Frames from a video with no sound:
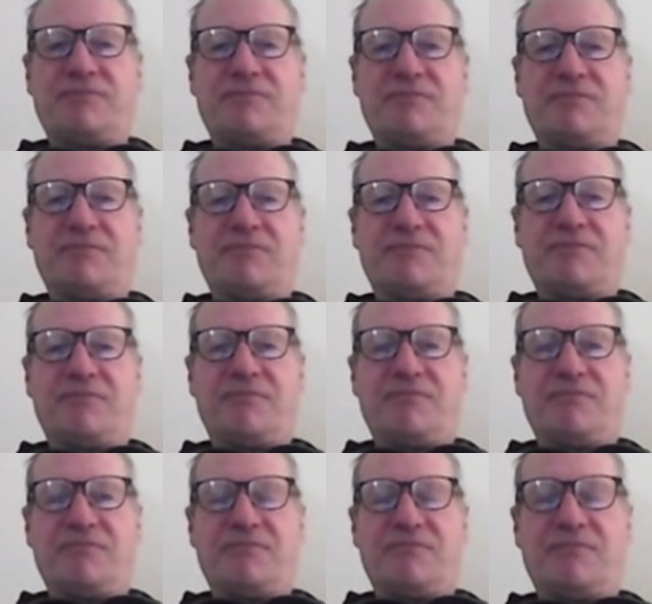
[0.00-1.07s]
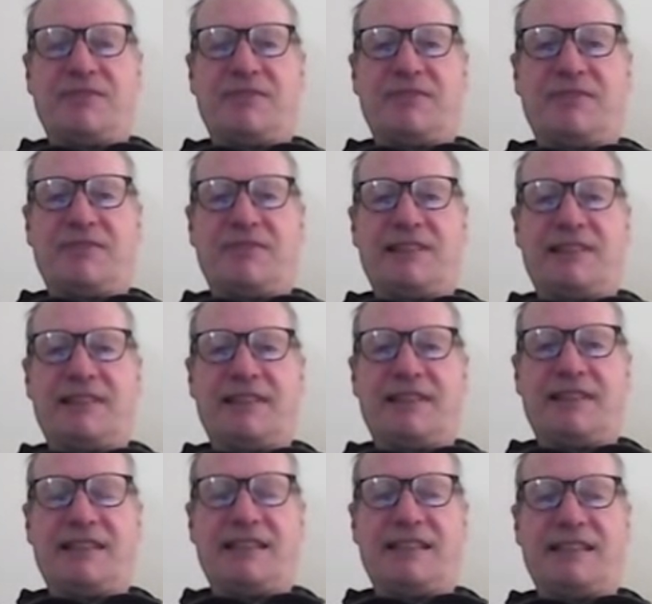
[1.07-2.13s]

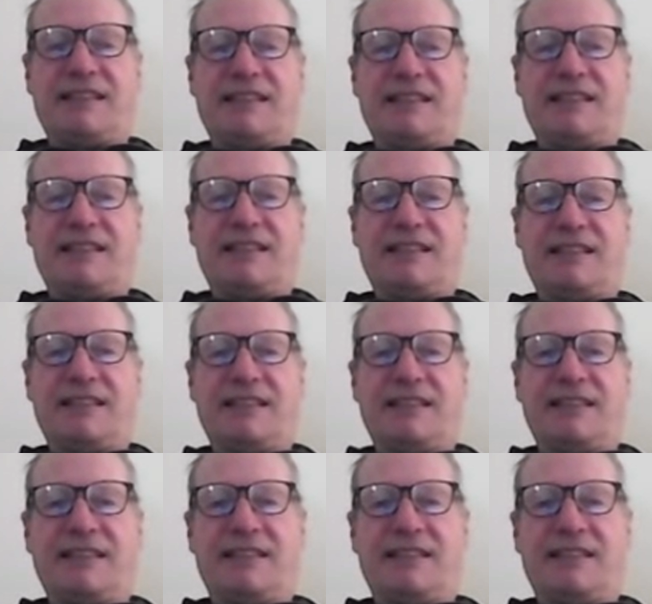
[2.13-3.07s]
[no speech]